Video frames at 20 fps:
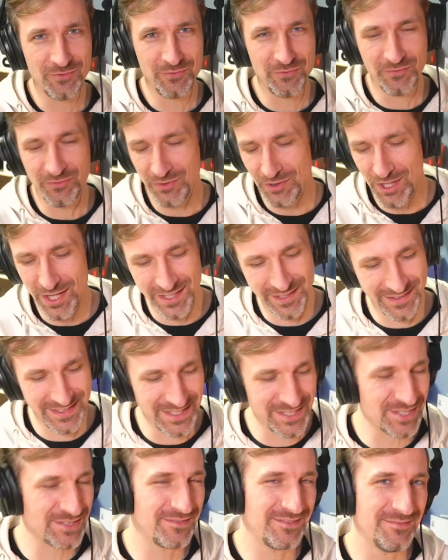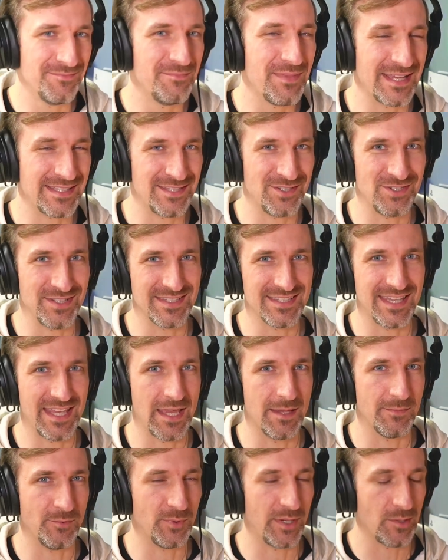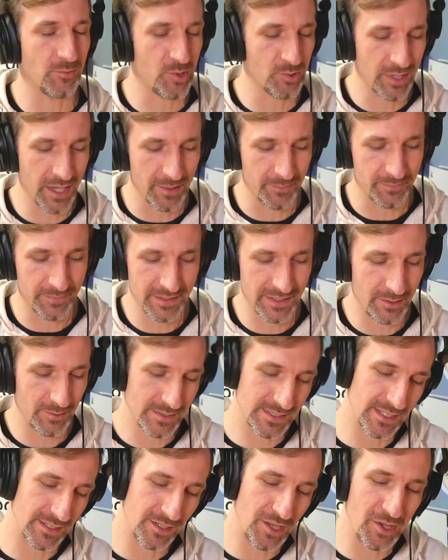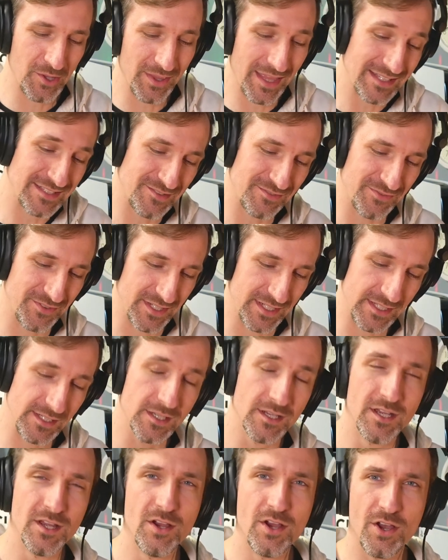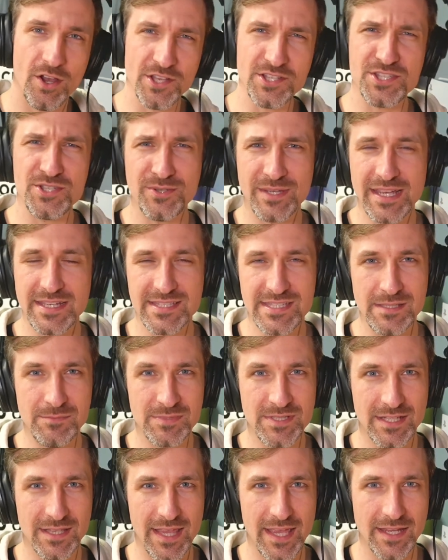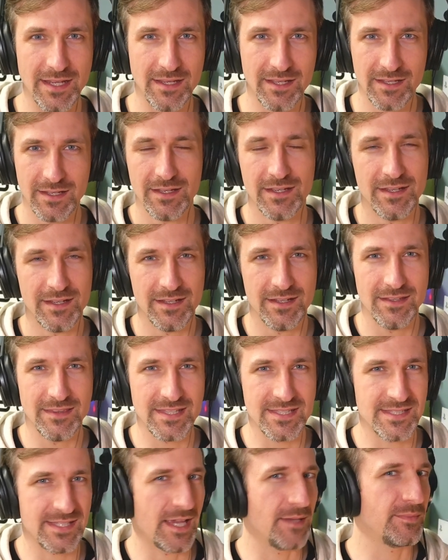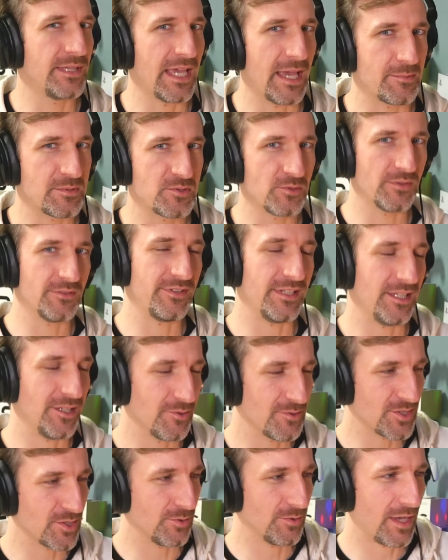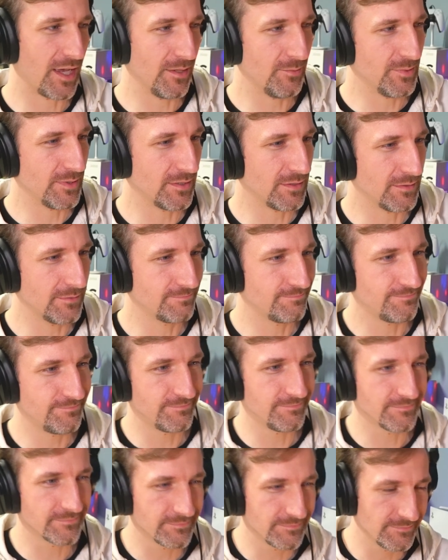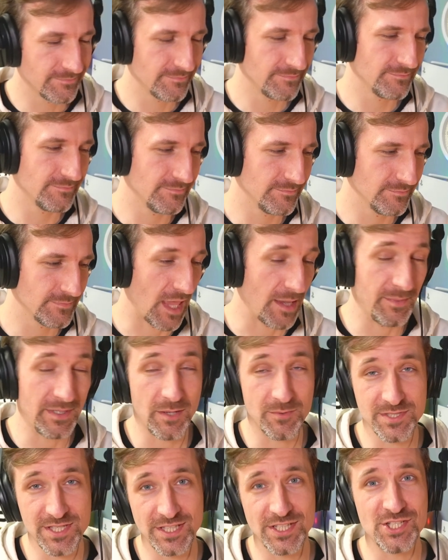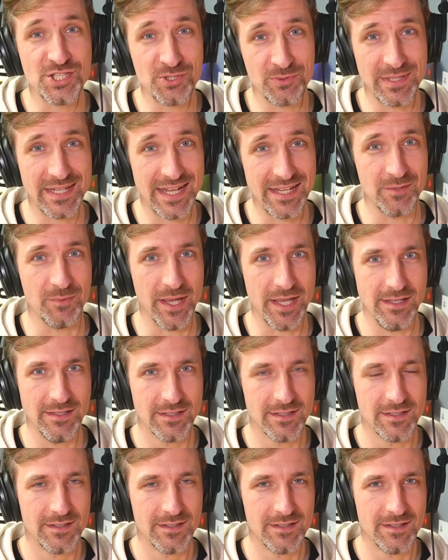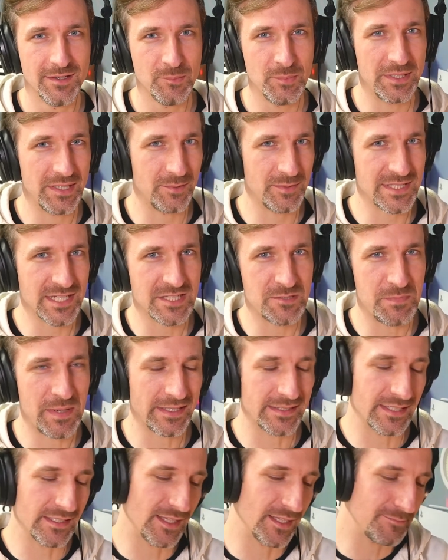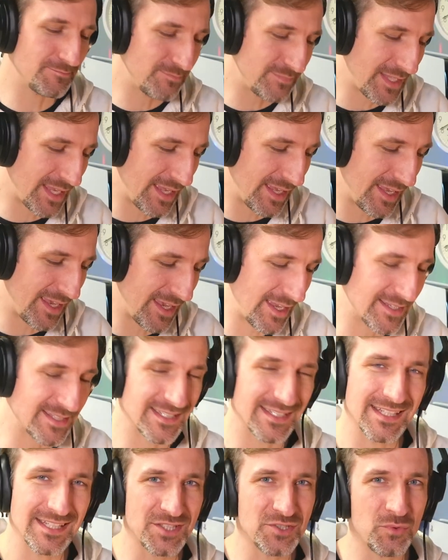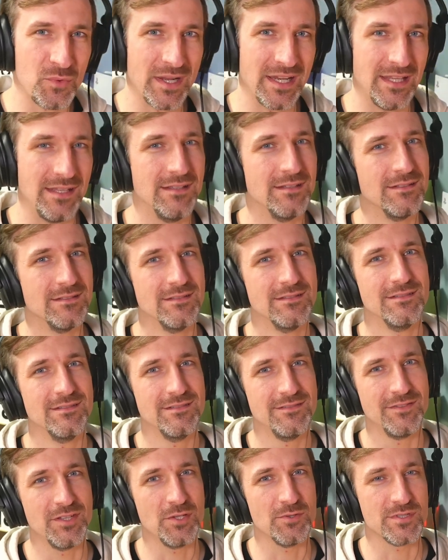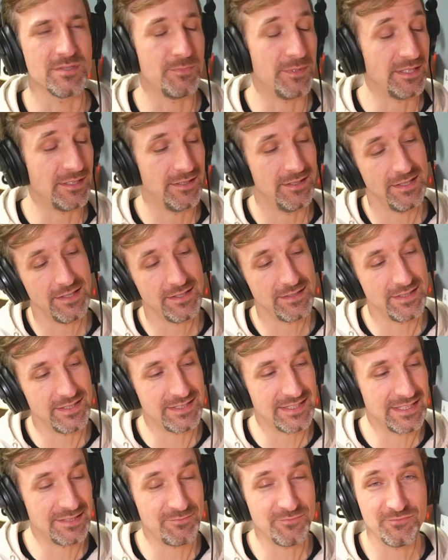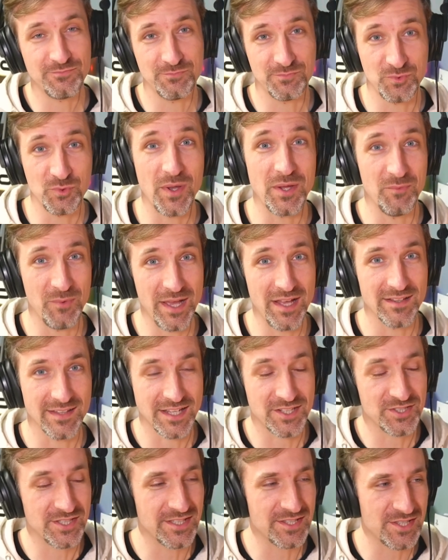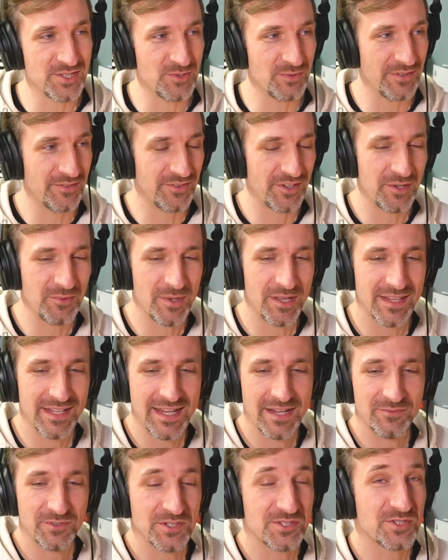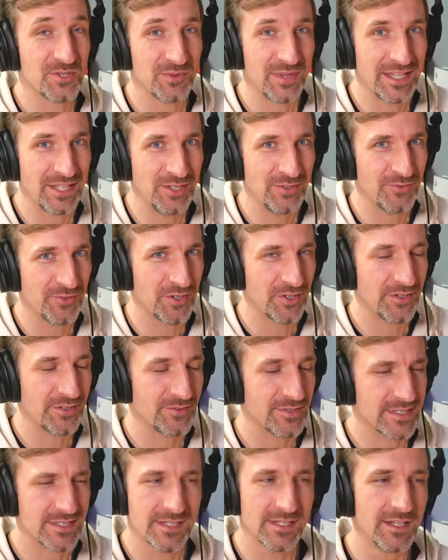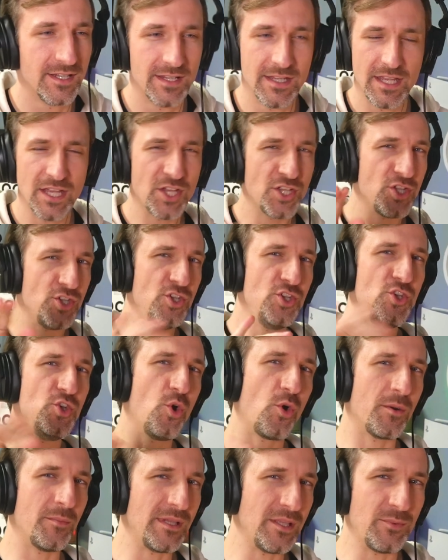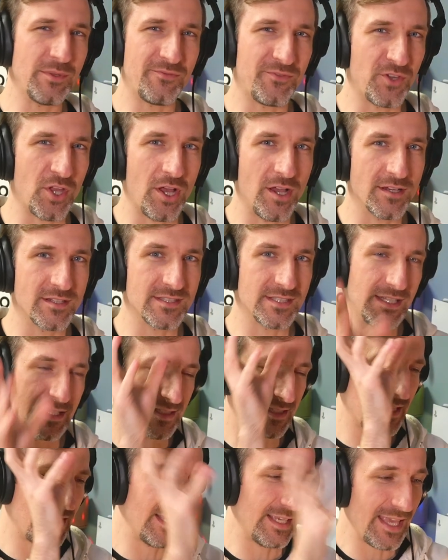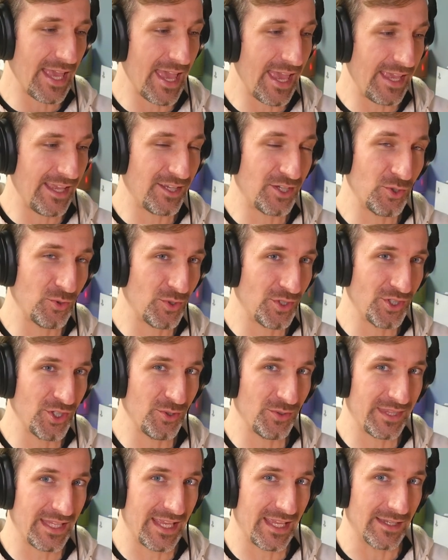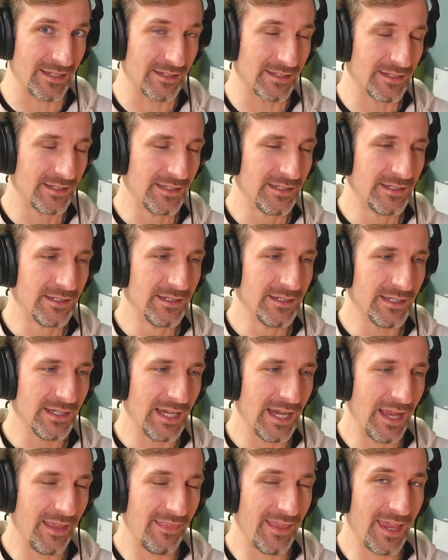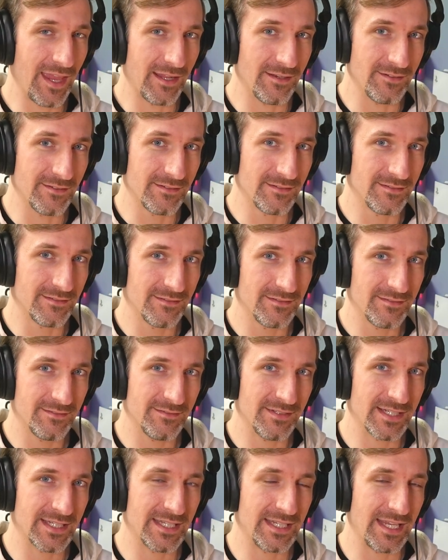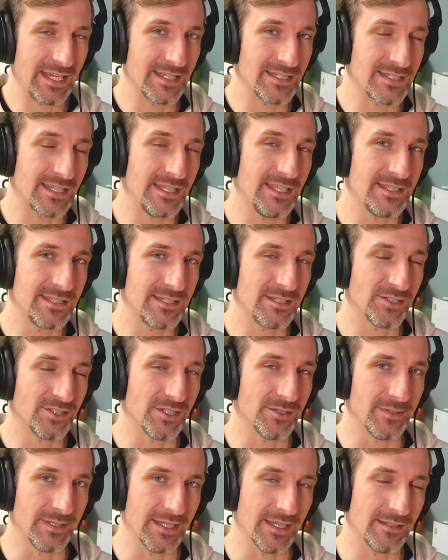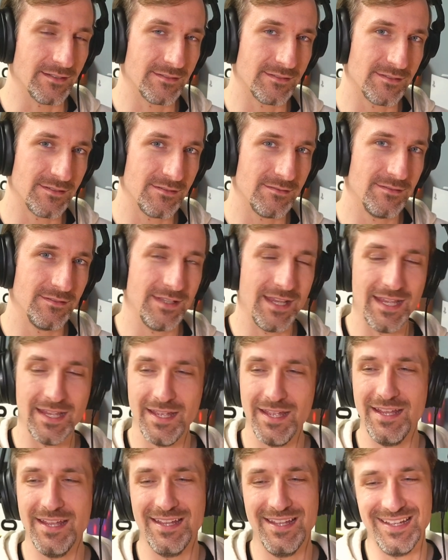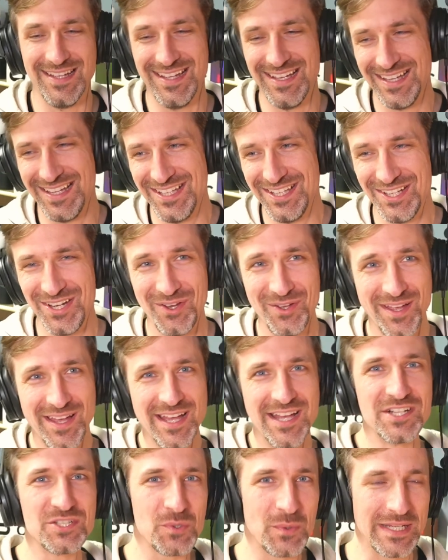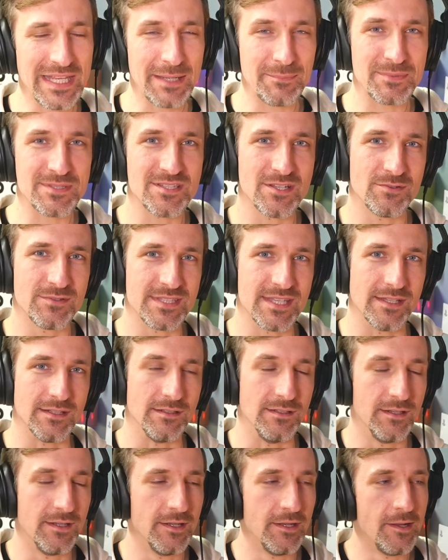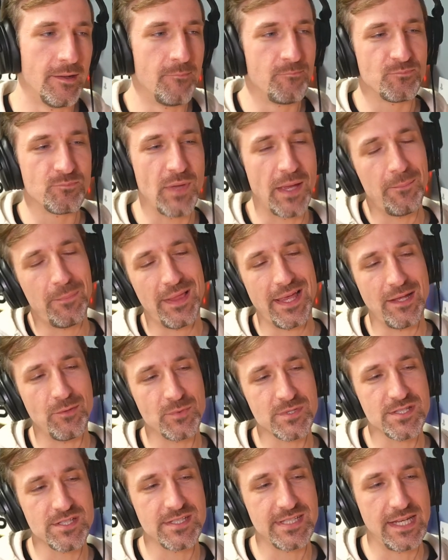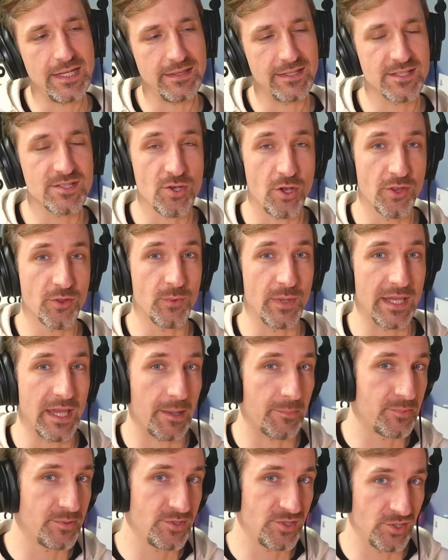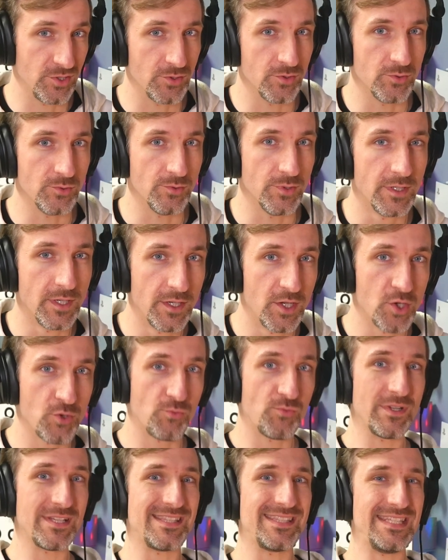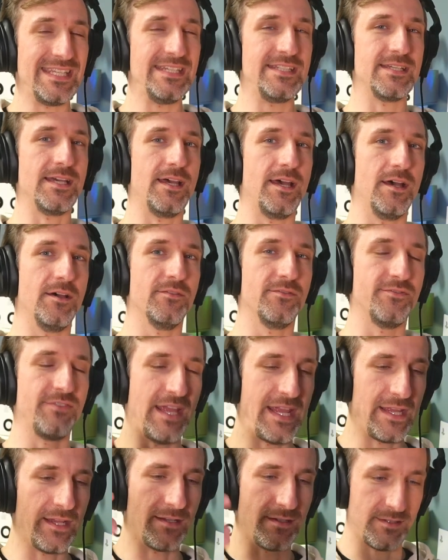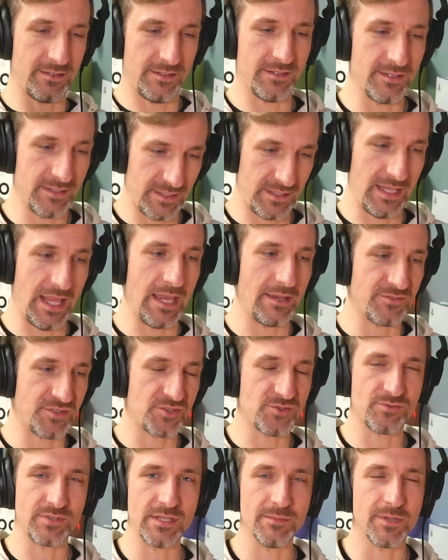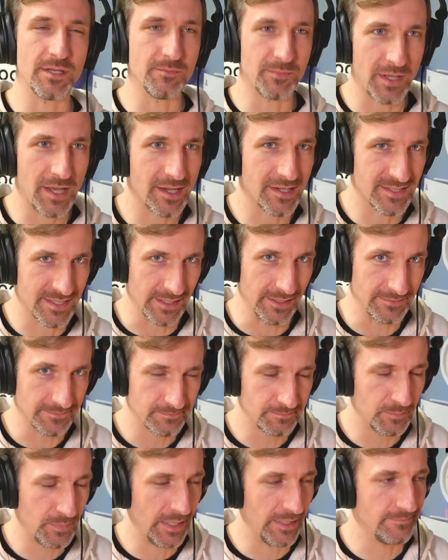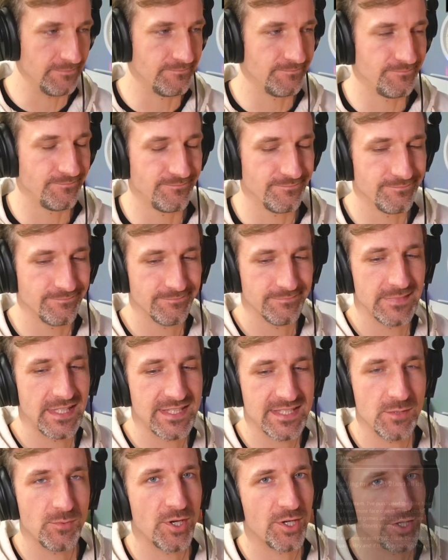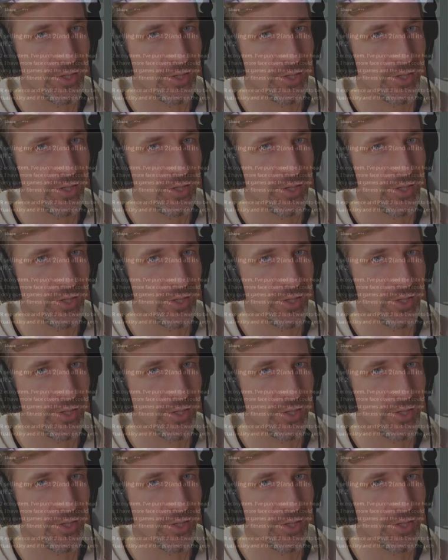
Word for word: a lot of these messages came when I woke up, and I was like, oh, that's funny. Also, you guys seem to like this time capsule video, so I will. I mean, I was gonna do it anyway, but I was expecting like, yeah, it's gonna get 20 views, but it, it did quite well. Actually, it's doing very well on average. So thank you for your interest. Normally with vlogs, it's like, hey, cool new thing, and then fucking ace, he's still doing it. you know, 20 episodes in my plan was to take this all the way up to receipt of and live stream unboxing, but let's see where it